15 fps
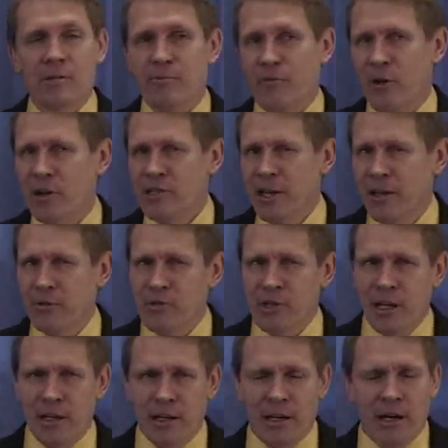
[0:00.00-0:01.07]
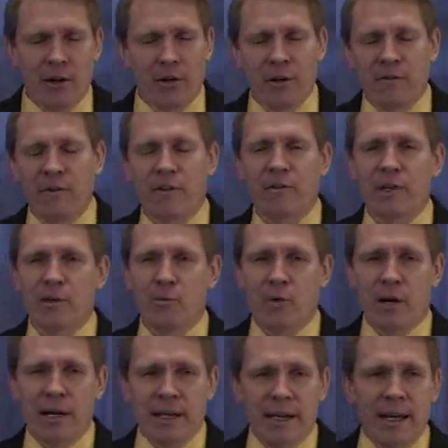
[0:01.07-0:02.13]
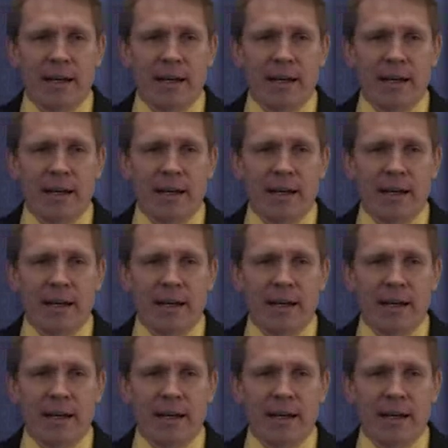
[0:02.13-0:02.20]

as far as I understand it, 151